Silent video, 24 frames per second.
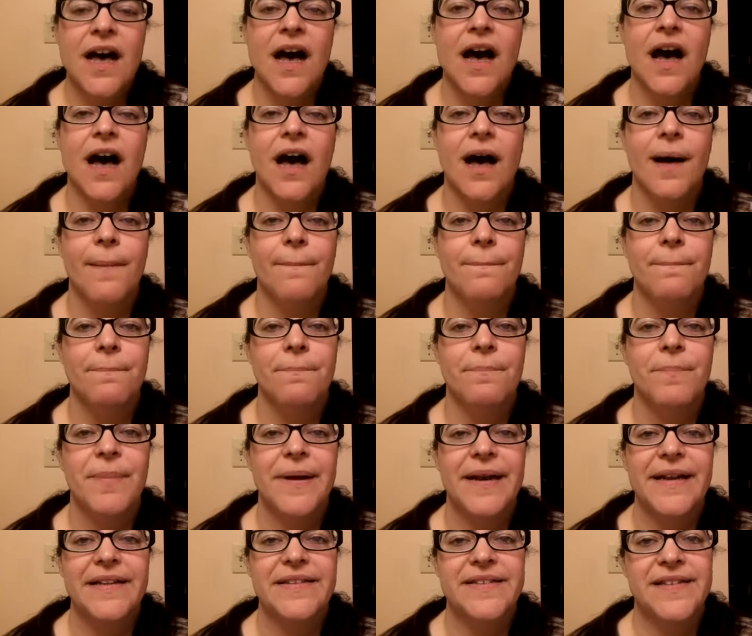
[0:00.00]

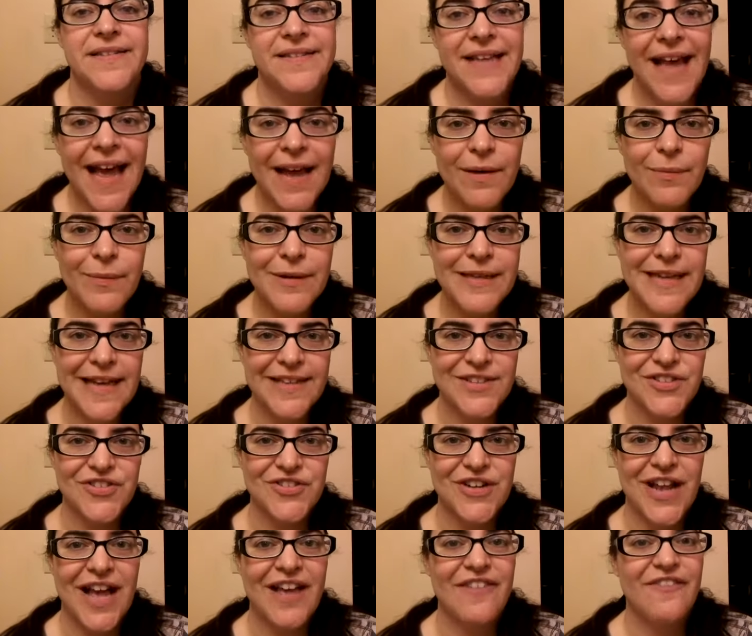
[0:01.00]
But since I had one
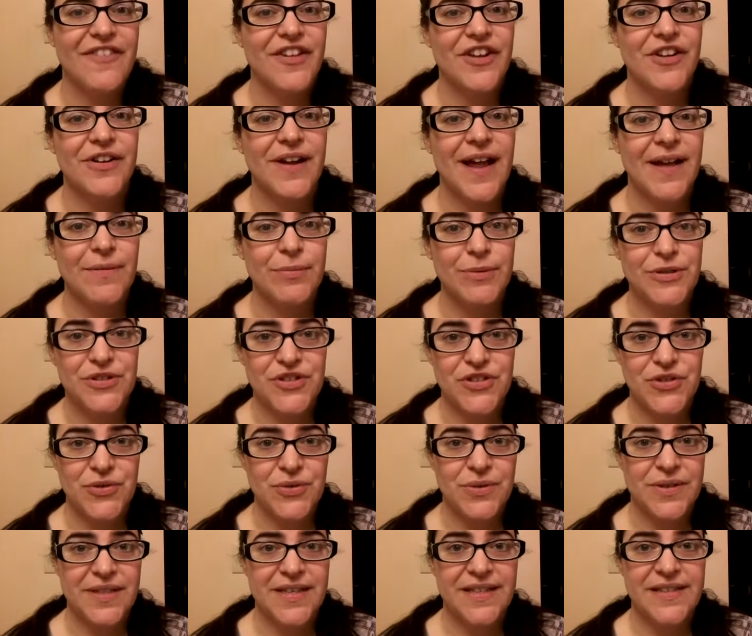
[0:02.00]
yesterday, I figured I would
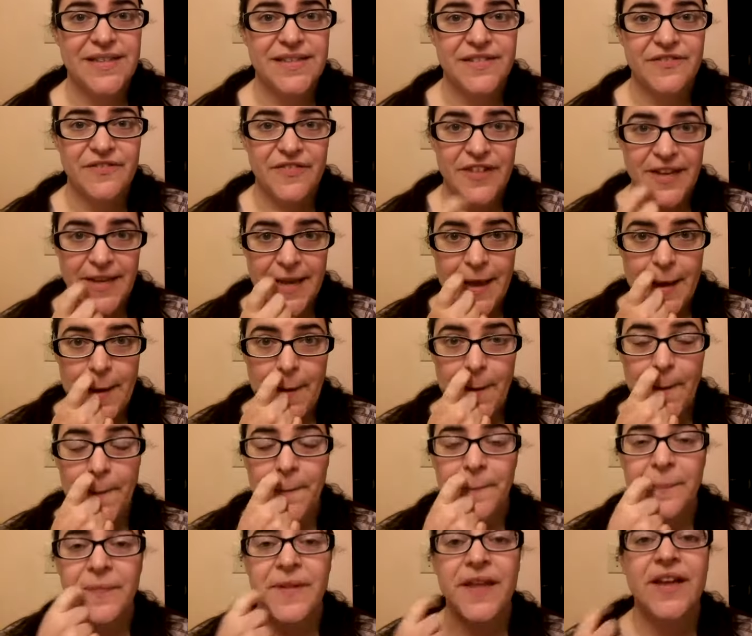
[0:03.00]
do this
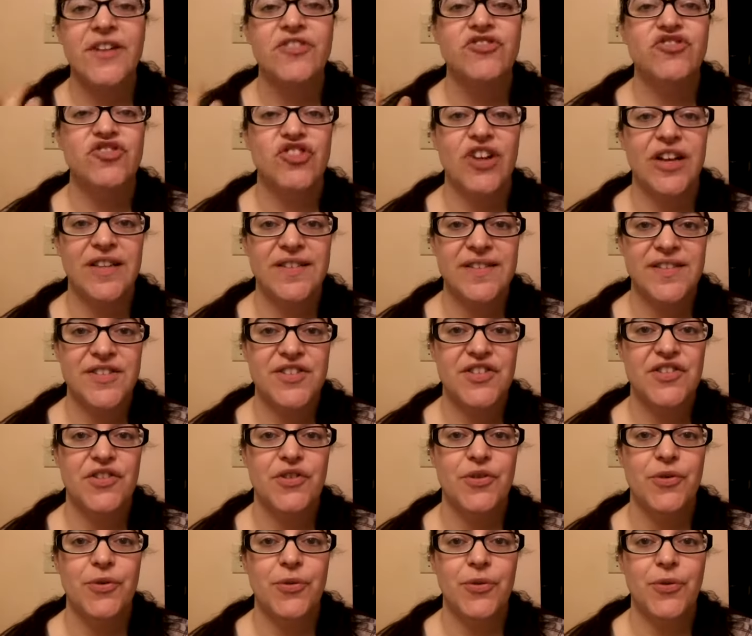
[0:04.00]
video just
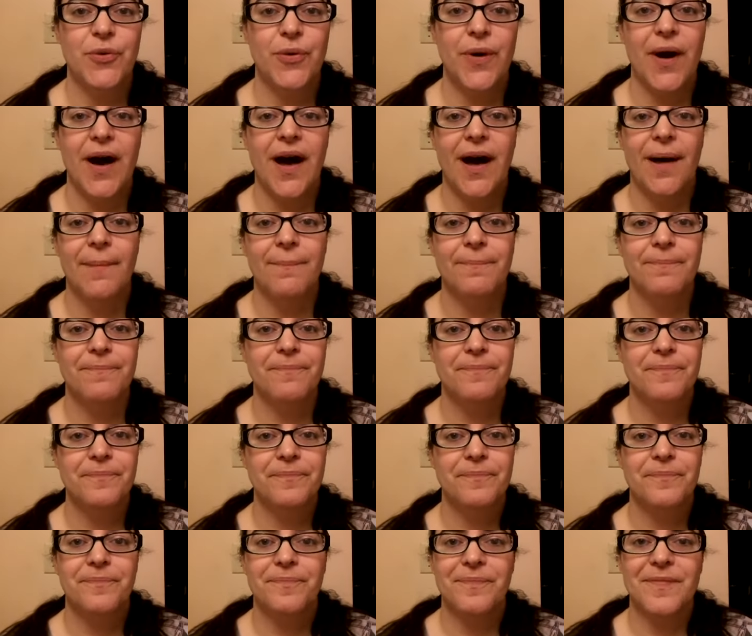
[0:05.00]
to
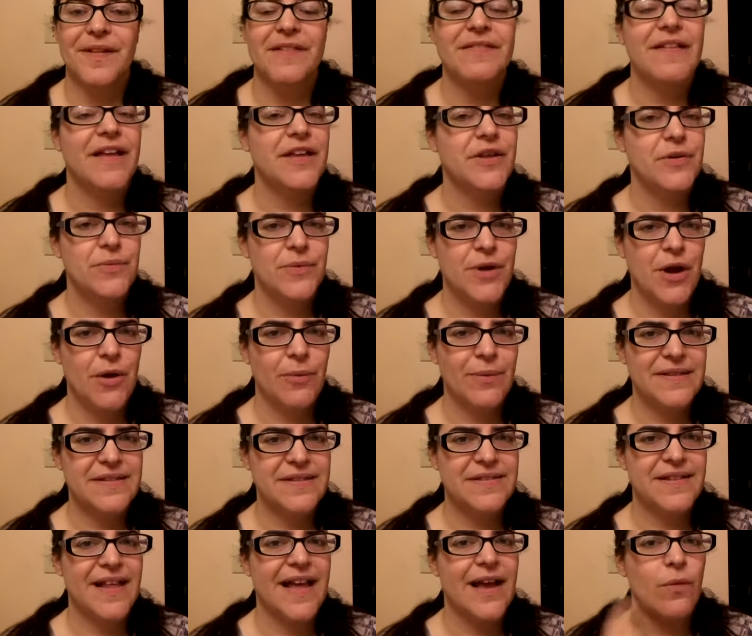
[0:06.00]
let you know what
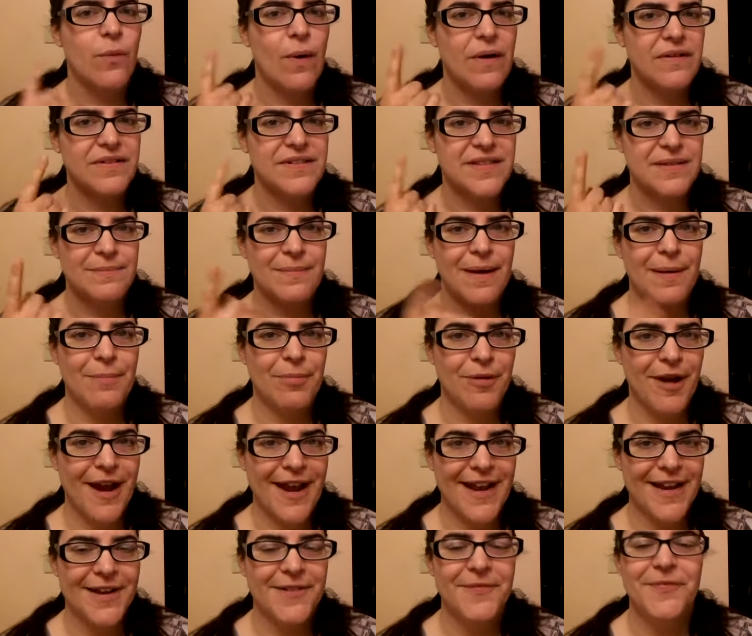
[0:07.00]
it's like while it's in my
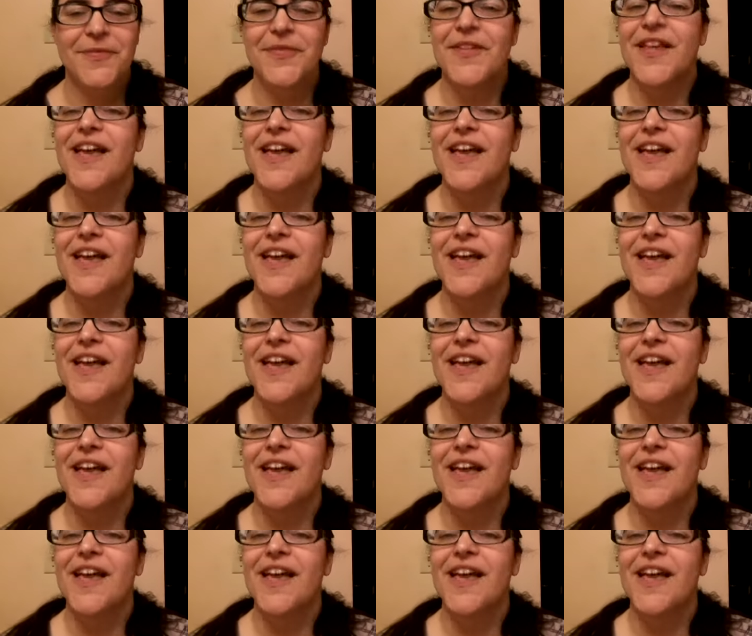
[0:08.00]
brain.